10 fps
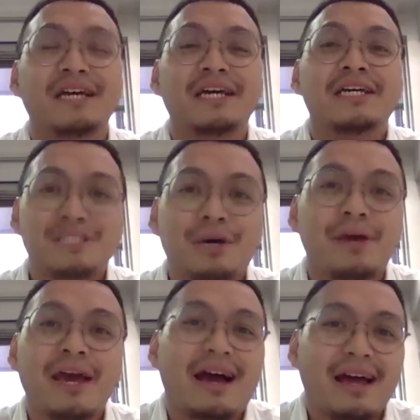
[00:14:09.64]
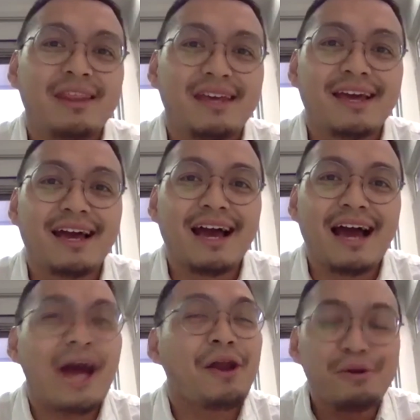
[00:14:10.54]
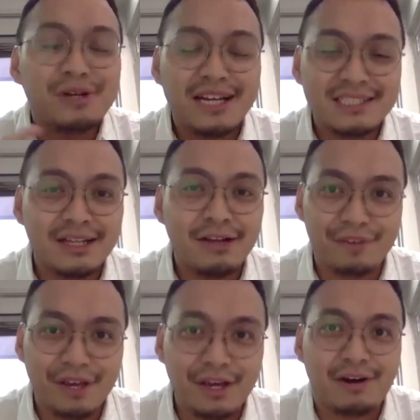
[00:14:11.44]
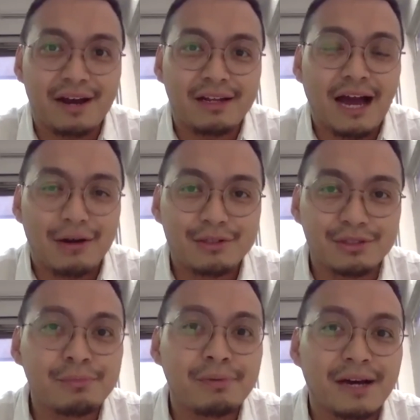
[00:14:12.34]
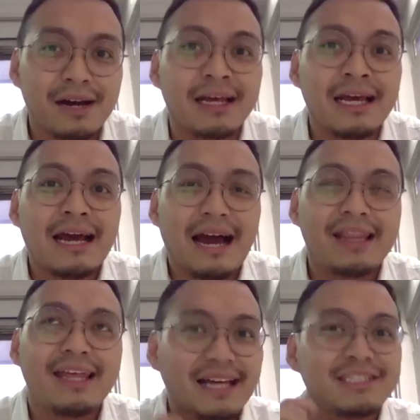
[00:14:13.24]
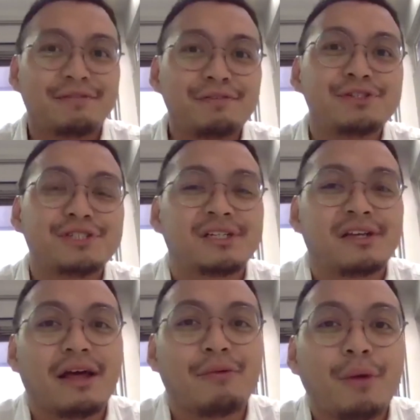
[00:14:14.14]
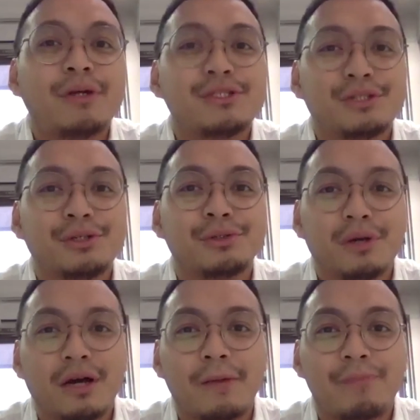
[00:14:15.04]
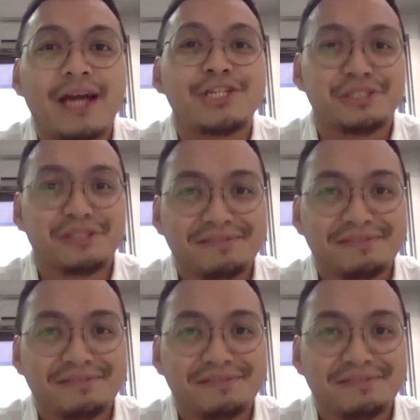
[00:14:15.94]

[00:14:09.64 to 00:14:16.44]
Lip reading: So yeah, I don't know, I still figure out how to, but I think that's the future that we want to catch.